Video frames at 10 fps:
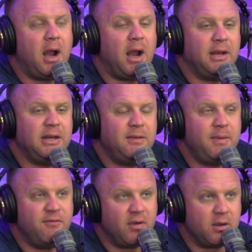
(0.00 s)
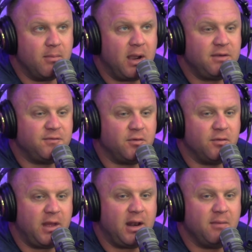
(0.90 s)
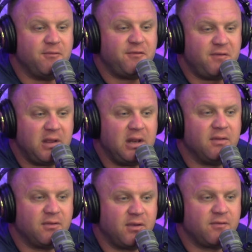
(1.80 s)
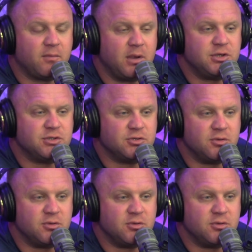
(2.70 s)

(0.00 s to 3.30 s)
I need to be very mindful that I'm feeding this information